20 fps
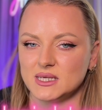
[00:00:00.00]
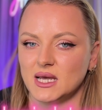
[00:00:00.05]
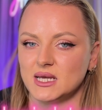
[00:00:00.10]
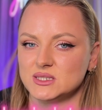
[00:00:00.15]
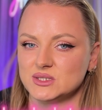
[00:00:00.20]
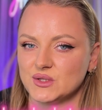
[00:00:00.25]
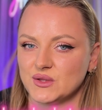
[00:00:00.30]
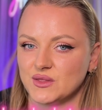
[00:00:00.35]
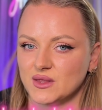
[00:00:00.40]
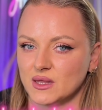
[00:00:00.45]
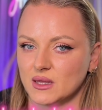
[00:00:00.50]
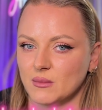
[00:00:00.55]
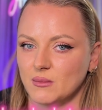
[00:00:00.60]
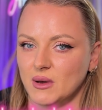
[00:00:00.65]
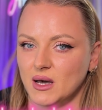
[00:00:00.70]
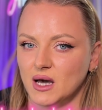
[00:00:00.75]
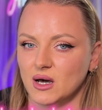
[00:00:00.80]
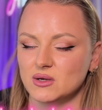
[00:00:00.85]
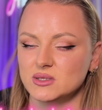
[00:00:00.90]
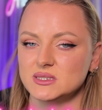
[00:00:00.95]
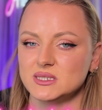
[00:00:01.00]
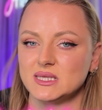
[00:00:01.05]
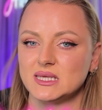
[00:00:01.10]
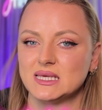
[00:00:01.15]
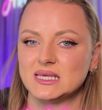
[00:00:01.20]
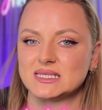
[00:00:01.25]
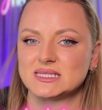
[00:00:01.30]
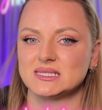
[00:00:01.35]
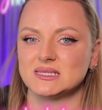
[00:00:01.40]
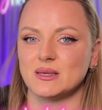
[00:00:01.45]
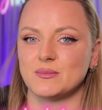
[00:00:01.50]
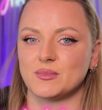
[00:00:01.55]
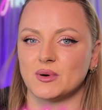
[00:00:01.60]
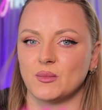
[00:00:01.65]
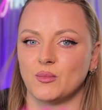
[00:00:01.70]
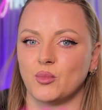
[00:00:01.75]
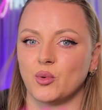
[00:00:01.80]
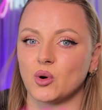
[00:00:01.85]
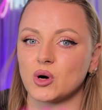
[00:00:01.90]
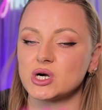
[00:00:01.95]
and to think about is the
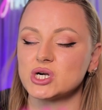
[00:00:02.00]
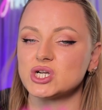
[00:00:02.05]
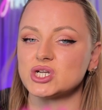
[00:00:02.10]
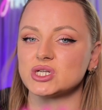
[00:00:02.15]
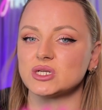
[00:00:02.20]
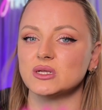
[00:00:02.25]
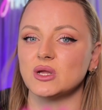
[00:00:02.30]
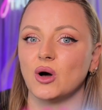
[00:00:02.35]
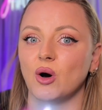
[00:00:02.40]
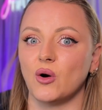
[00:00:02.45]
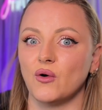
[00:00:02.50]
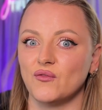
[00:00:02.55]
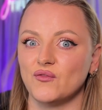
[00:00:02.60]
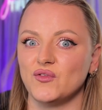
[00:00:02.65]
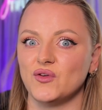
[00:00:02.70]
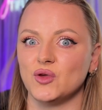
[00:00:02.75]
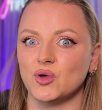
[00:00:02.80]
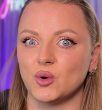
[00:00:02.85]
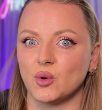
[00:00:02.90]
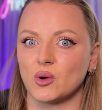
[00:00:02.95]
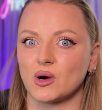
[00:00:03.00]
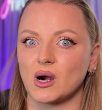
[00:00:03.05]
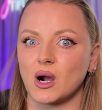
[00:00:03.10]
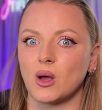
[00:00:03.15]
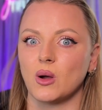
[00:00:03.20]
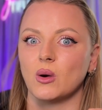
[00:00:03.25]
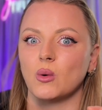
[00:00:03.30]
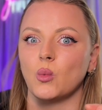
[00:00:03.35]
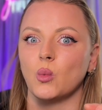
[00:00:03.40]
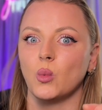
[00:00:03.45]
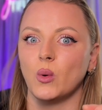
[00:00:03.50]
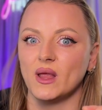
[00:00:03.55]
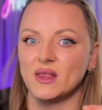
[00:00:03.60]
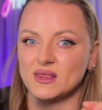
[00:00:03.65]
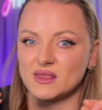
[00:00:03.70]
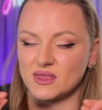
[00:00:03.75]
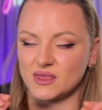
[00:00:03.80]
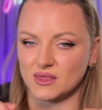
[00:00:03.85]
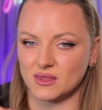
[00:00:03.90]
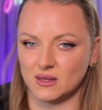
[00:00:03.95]
proportion of your
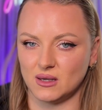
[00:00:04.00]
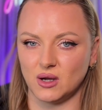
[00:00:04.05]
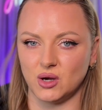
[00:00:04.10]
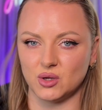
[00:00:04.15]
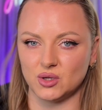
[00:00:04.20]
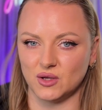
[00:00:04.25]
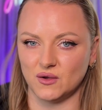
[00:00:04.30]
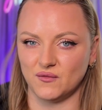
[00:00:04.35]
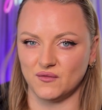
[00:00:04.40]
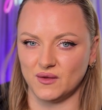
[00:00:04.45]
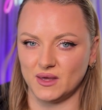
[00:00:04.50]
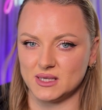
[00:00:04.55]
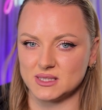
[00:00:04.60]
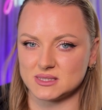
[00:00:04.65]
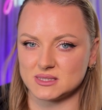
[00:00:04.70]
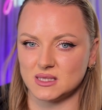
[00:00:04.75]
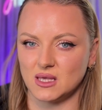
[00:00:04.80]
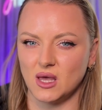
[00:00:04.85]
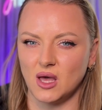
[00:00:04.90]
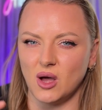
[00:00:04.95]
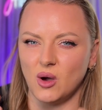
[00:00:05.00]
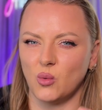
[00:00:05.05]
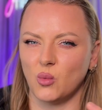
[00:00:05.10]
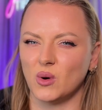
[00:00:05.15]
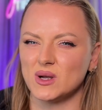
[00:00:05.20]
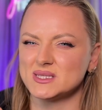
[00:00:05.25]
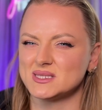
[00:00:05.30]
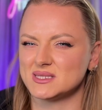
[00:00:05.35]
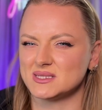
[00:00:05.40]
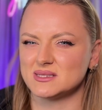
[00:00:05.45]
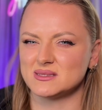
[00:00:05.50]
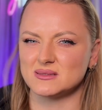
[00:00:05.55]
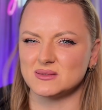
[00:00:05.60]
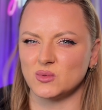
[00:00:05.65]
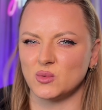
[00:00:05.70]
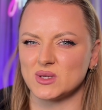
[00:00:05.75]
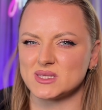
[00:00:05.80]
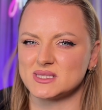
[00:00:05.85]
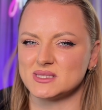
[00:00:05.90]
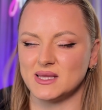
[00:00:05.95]
width on your face. What's
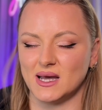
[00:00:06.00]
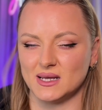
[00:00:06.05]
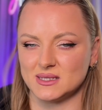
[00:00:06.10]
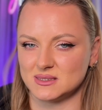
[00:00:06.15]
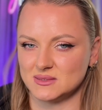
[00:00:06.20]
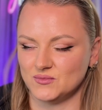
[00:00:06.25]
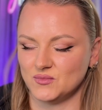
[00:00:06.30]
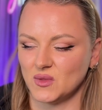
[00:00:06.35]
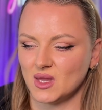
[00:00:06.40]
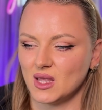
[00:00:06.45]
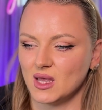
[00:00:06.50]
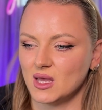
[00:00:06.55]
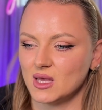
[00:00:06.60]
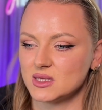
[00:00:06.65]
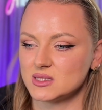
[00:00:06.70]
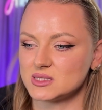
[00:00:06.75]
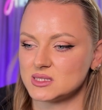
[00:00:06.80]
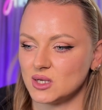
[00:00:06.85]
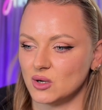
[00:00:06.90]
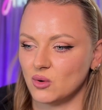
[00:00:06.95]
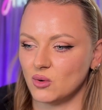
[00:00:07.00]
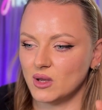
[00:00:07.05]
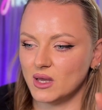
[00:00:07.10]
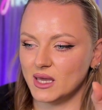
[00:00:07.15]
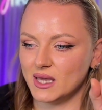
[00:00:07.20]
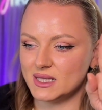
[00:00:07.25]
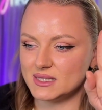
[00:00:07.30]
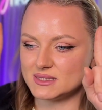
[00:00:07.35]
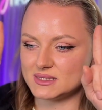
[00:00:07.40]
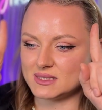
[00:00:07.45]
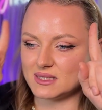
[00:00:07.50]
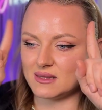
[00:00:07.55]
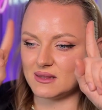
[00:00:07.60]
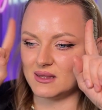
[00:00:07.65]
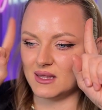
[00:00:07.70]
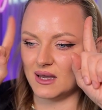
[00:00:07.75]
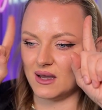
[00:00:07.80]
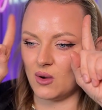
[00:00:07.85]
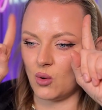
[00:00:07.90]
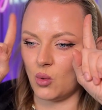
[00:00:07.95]
that? So it's
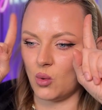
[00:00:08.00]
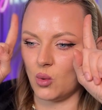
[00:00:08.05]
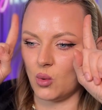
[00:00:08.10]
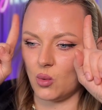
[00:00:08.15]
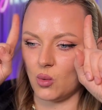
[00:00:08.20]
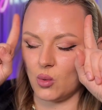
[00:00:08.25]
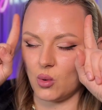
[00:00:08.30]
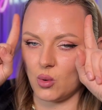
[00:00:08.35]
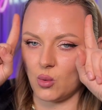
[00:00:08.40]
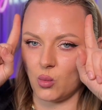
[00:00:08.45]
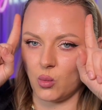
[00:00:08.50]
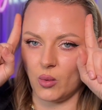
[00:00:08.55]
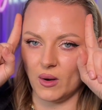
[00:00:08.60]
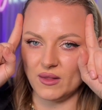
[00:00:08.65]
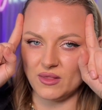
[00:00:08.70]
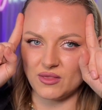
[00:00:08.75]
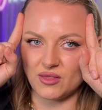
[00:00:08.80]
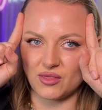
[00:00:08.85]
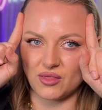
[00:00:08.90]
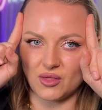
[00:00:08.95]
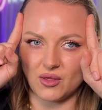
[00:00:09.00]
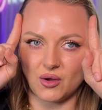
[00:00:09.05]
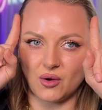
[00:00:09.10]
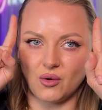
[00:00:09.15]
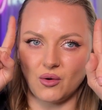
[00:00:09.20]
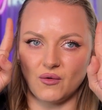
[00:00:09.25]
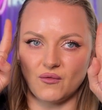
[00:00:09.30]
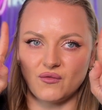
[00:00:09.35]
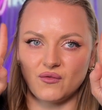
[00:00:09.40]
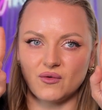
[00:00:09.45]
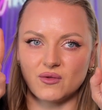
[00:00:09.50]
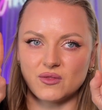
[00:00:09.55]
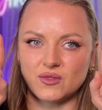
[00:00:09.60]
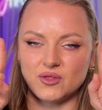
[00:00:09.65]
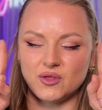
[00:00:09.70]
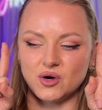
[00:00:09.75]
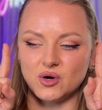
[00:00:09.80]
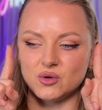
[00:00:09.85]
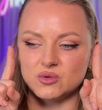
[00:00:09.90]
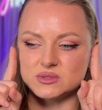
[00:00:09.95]
the width of
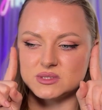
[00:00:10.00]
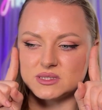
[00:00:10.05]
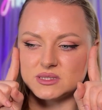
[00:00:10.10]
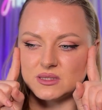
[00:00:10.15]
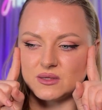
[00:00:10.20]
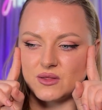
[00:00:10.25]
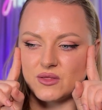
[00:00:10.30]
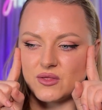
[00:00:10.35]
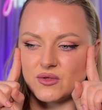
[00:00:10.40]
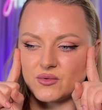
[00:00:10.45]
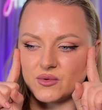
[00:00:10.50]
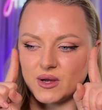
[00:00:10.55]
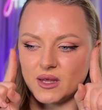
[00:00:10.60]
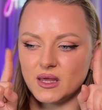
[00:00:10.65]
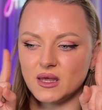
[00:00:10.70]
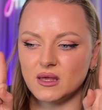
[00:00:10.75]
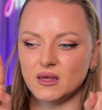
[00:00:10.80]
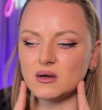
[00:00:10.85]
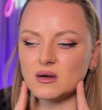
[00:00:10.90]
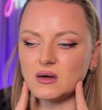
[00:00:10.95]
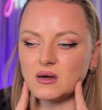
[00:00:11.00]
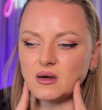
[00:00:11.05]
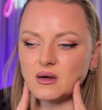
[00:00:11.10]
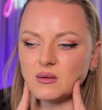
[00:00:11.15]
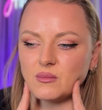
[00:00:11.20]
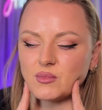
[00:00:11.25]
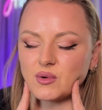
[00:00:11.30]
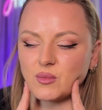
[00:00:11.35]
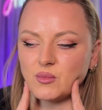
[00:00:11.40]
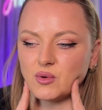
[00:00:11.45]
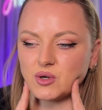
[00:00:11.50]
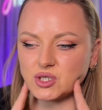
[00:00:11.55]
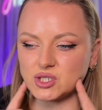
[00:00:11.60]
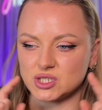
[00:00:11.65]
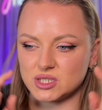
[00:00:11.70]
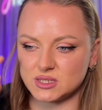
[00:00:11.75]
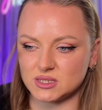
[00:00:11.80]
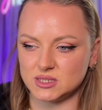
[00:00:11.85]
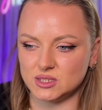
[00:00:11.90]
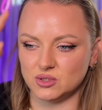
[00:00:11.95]
those three
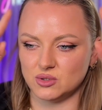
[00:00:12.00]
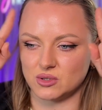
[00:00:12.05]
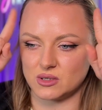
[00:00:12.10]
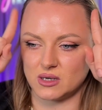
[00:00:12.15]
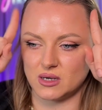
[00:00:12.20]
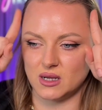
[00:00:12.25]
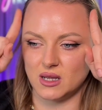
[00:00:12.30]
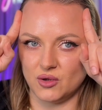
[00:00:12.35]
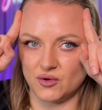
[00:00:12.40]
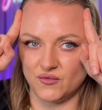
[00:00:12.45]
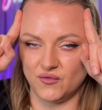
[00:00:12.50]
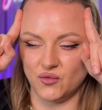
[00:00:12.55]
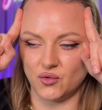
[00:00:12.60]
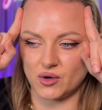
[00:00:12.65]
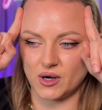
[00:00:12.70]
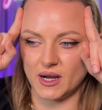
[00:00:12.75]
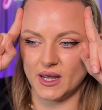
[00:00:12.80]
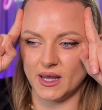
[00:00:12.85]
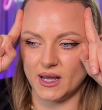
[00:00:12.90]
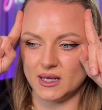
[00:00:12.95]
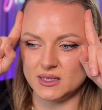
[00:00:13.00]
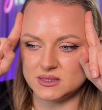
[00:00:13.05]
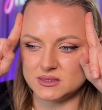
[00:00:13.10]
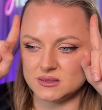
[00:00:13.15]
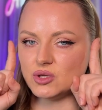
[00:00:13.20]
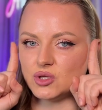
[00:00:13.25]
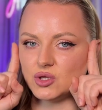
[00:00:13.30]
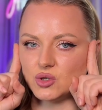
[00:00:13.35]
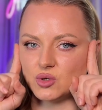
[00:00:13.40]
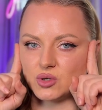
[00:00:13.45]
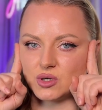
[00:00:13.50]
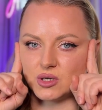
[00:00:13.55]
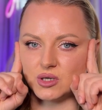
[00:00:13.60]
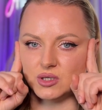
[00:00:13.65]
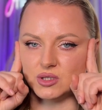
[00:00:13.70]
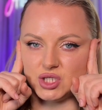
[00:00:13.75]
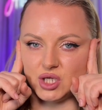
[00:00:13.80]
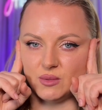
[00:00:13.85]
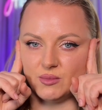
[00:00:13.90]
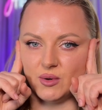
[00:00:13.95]
proportions: your forehead, your
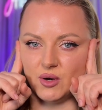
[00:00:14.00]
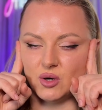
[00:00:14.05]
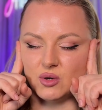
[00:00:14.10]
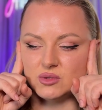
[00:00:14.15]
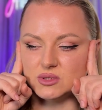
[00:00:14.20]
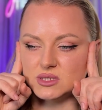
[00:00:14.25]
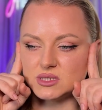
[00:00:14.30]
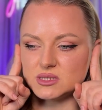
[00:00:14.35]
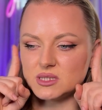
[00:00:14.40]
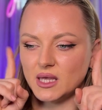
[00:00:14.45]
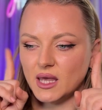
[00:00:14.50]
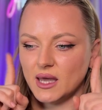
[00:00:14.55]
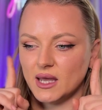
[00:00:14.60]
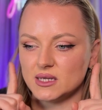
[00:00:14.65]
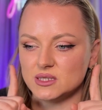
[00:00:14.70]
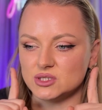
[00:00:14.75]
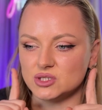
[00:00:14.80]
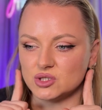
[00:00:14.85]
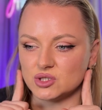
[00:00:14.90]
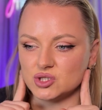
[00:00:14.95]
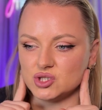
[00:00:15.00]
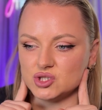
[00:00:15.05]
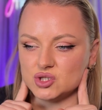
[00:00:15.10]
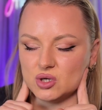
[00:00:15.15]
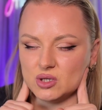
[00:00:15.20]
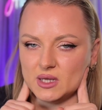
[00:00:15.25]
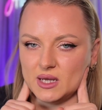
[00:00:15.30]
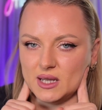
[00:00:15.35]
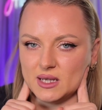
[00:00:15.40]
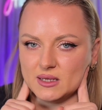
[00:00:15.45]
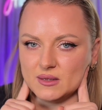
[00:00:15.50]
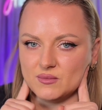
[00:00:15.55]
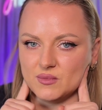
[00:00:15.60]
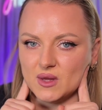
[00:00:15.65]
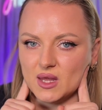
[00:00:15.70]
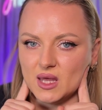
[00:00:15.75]
cheekbones, and your jawline.